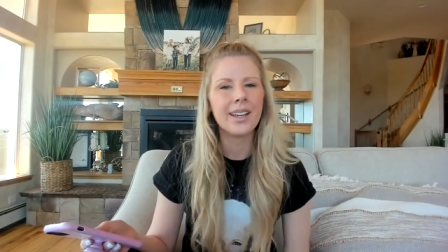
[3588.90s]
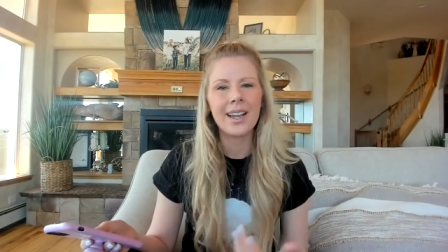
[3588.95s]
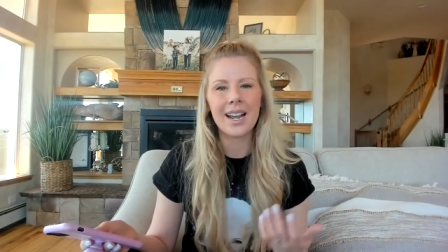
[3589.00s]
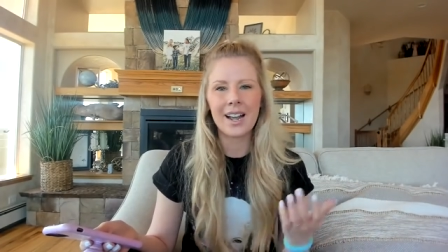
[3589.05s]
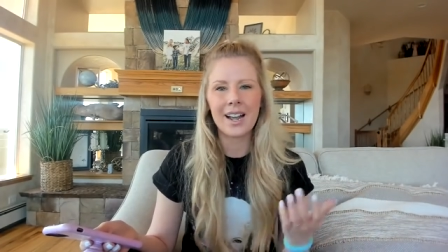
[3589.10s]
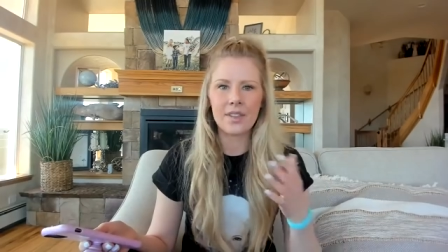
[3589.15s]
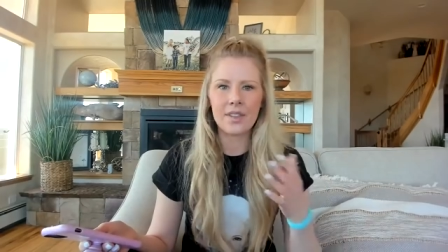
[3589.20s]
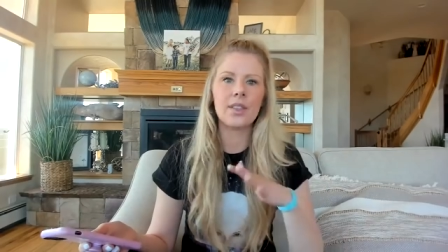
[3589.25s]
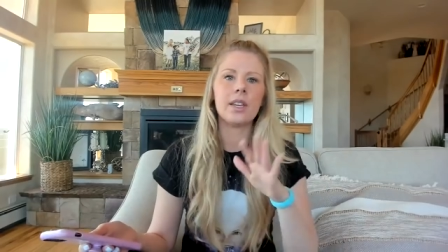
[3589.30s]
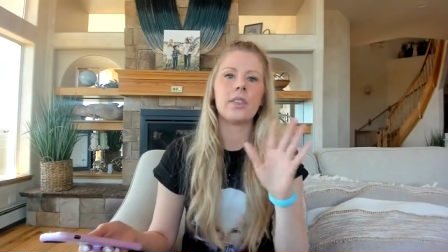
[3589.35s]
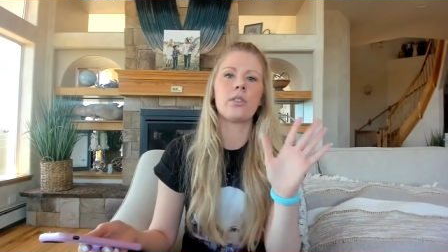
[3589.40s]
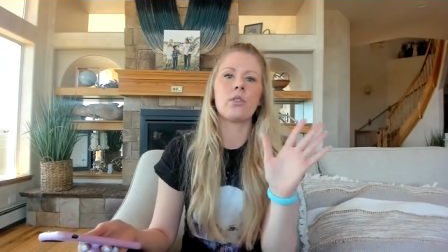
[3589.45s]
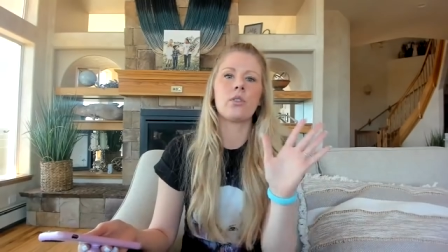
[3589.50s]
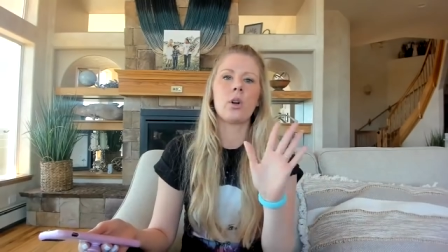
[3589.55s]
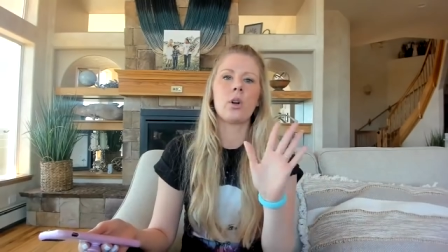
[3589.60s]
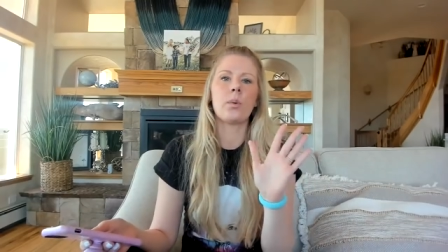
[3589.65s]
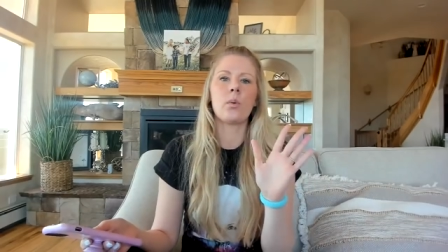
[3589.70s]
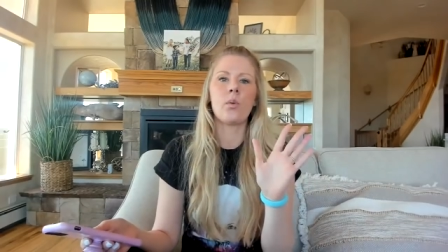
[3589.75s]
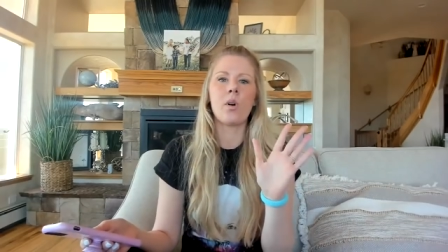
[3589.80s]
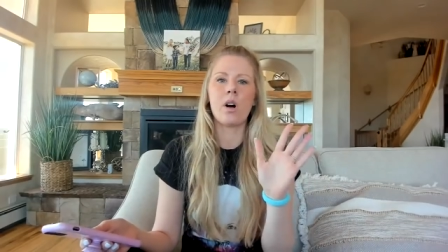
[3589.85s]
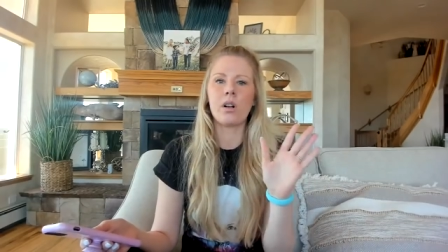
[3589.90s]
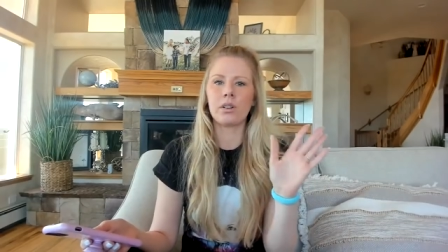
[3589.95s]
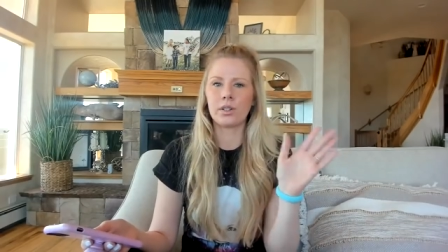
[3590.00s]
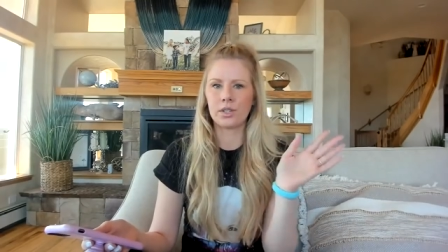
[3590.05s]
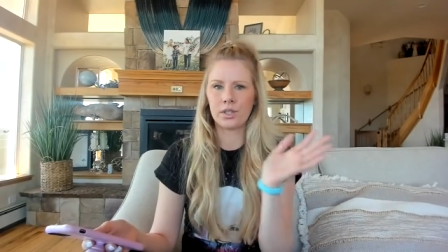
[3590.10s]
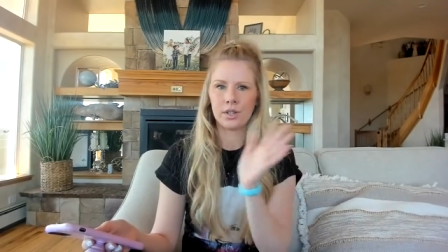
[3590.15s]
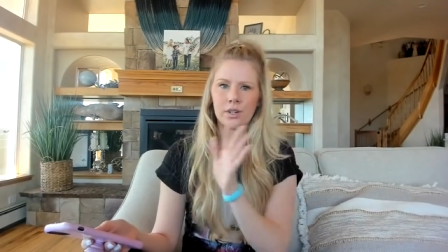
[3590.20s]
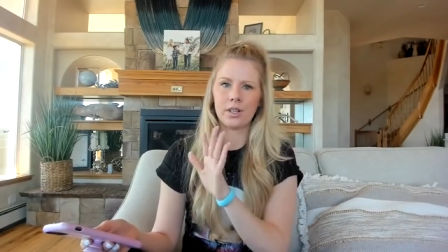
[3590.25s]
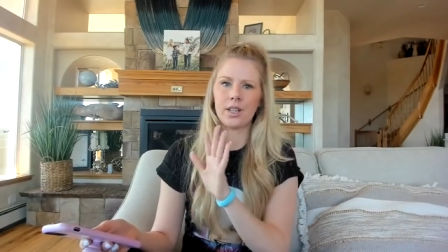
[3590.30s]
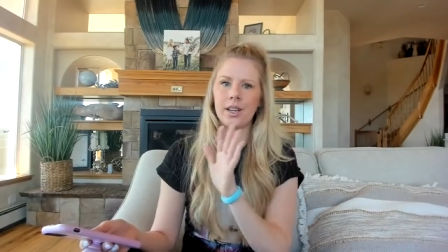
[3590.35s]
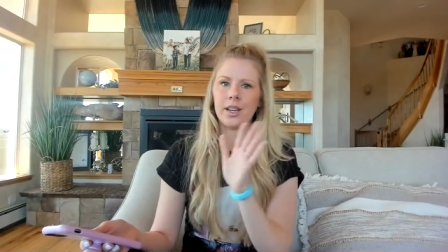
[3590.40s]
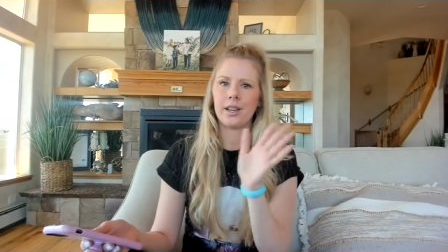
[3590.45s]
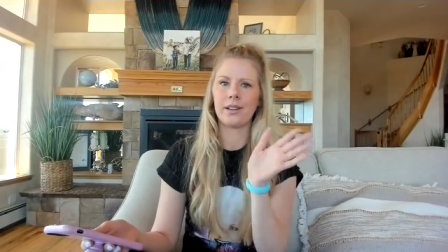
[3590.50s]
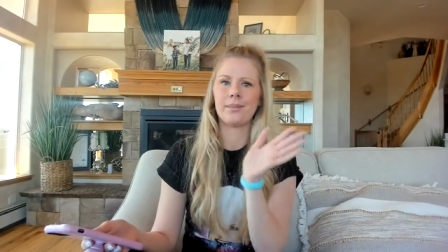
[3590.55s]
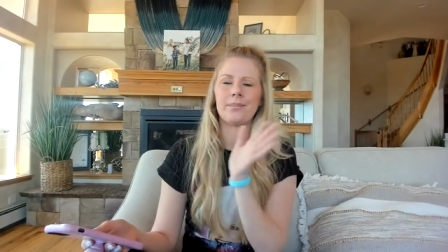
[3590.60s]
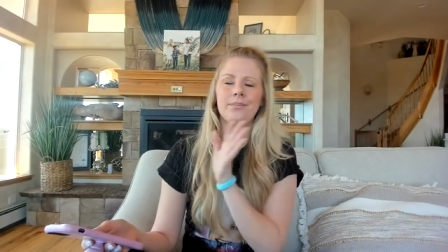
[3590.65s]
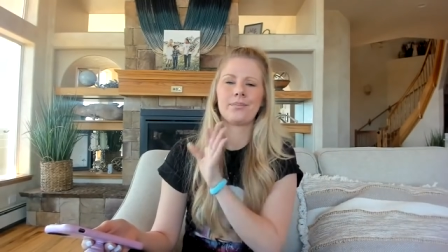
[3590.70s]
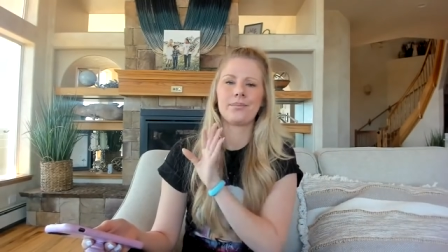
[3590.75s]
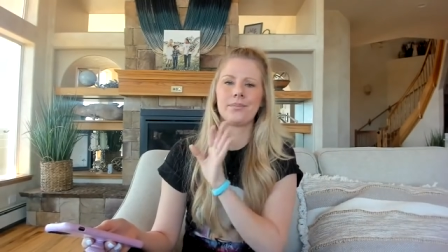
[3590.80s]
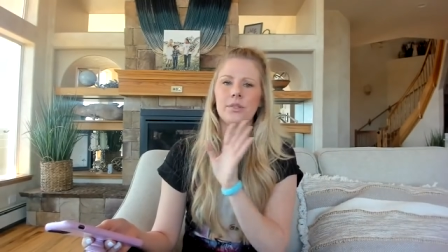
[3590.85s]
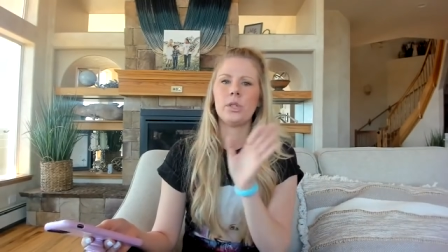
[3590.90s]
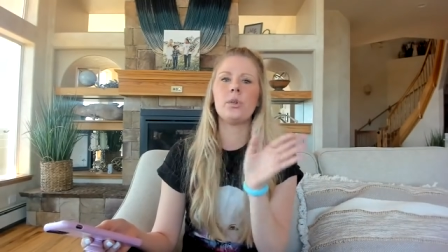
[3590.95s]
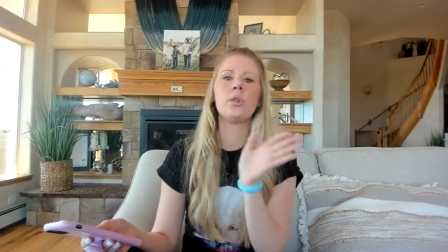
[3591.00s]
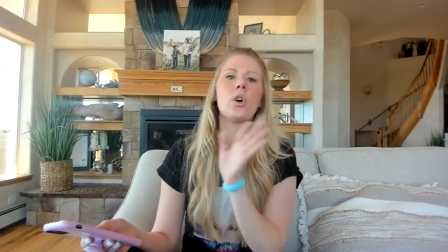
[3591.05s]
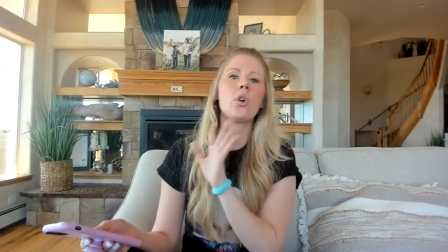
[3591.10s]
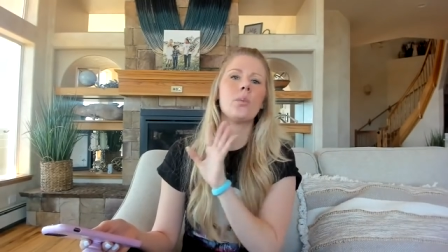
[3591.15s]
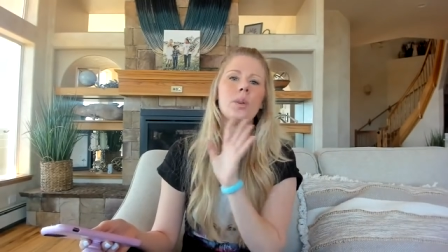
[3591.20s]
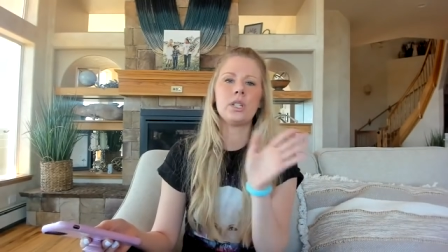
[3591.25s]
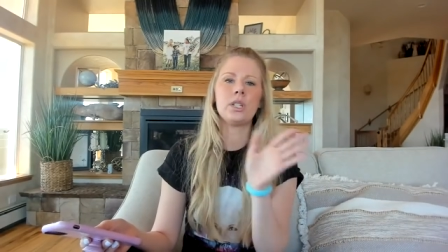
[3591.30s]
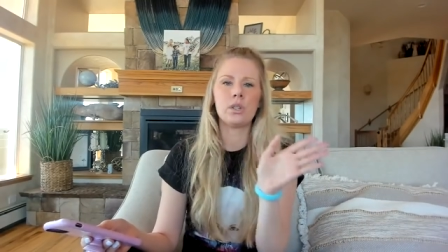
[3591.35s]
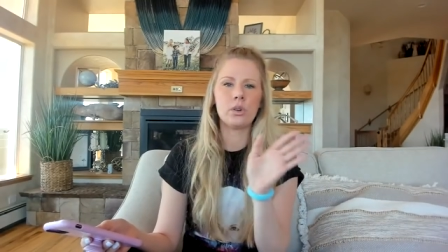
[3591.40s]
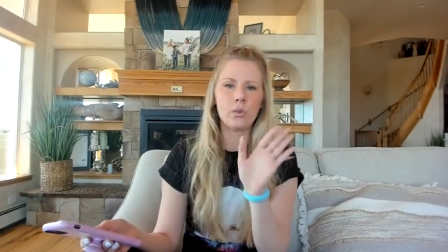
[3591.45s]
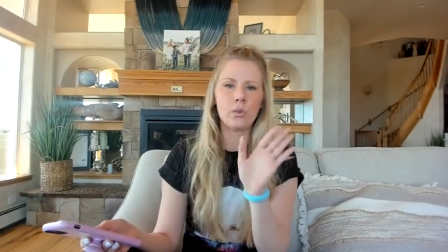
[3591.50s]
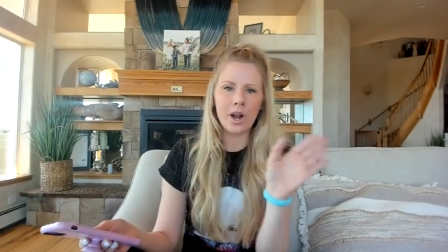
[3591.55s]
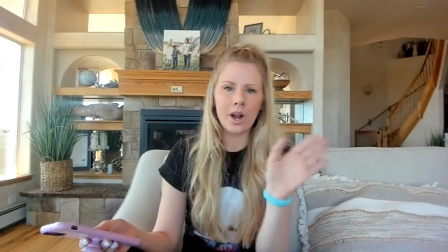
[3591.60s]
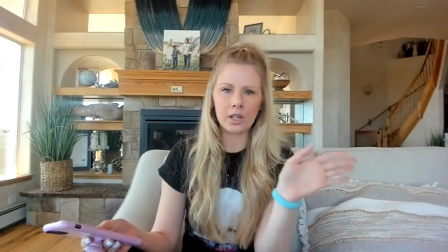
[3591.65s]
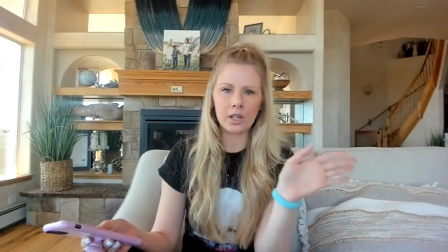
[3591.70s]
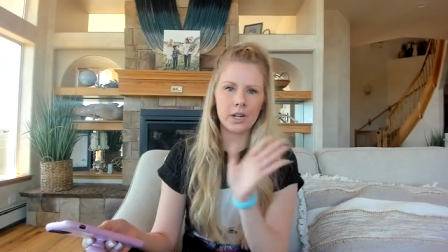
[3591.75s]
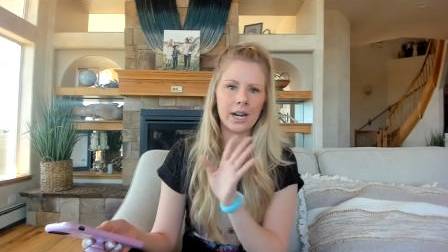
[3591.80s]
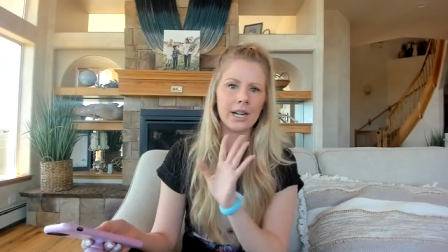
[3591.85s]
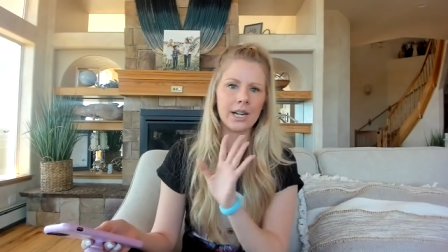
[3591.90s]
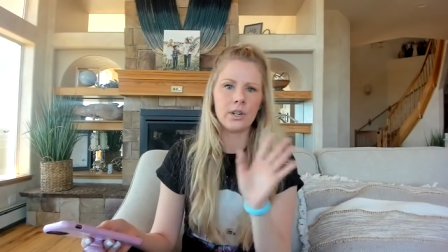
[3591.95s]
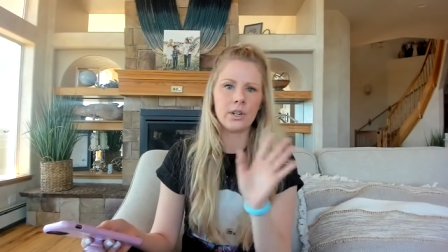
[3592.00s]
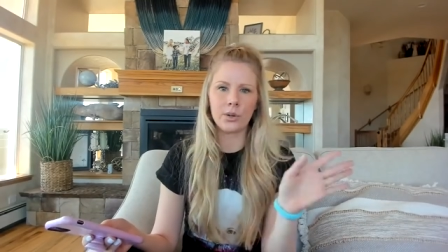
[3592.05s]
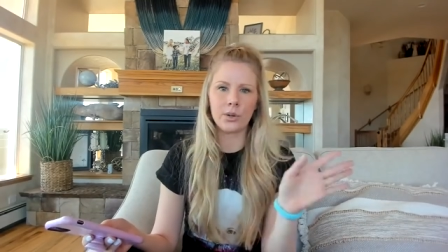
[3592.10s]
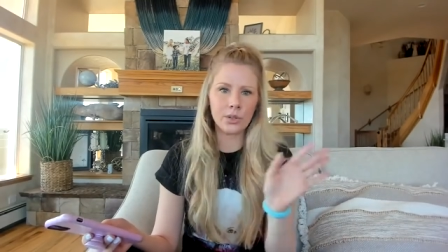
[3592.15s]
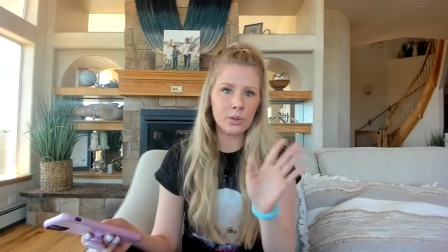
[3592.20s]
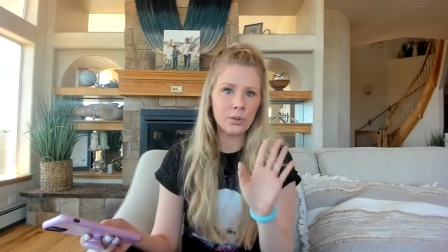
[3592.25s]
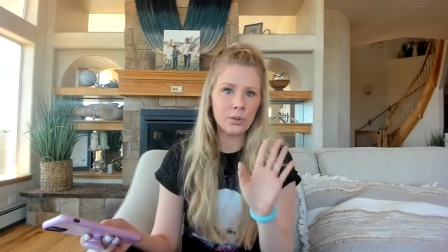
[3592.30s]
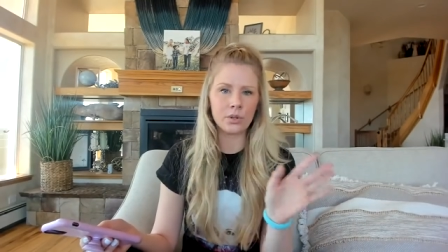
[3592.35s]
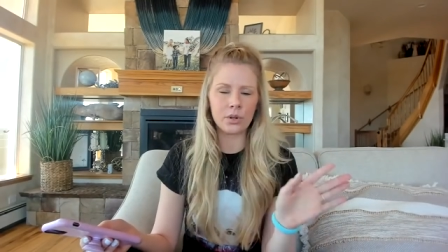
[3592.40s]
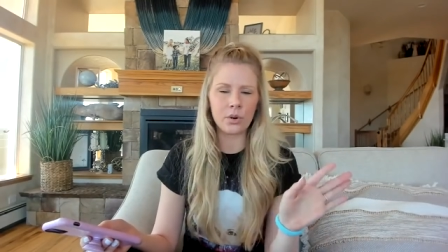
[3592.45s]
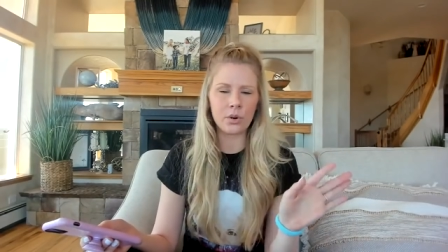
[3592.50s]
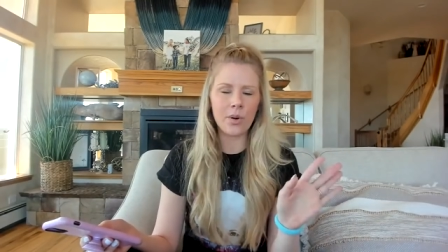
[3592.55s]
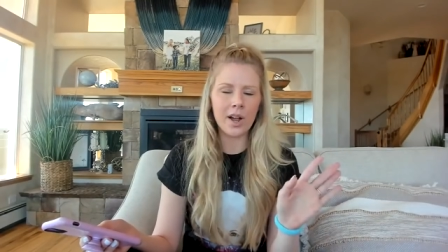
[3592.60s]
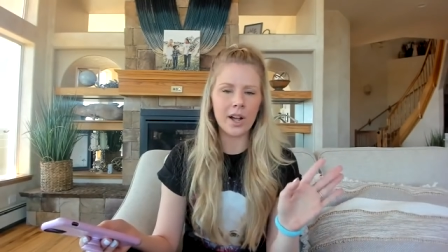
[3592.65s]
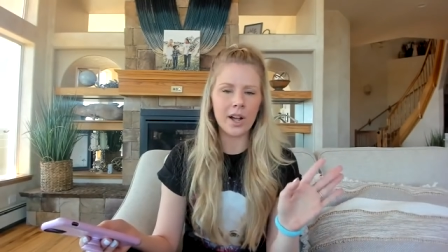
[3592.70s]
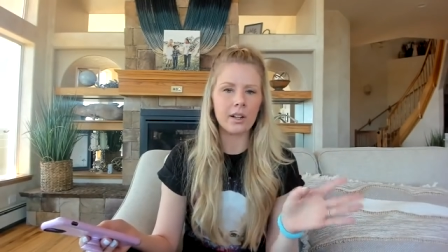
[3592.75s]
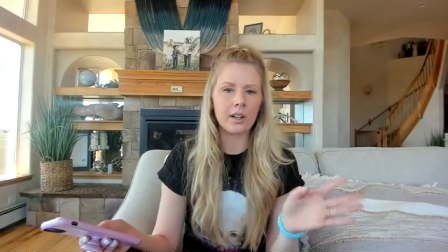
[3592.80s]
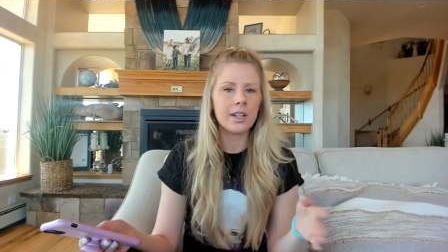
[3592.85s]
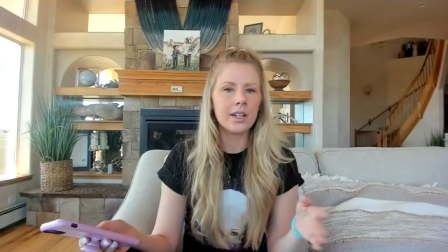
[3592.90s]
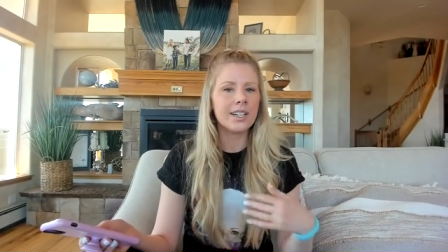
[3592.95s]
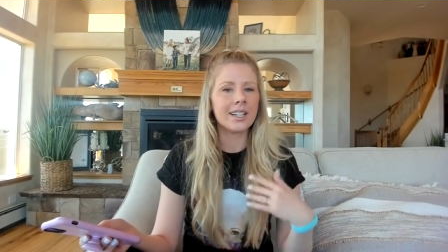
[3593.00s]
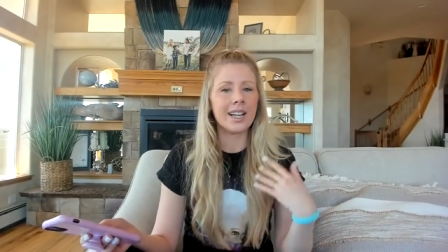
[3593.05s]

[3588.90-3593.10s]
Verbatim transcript: and then they throw up a wall because they're like, "You know me too well," or "I know you too well."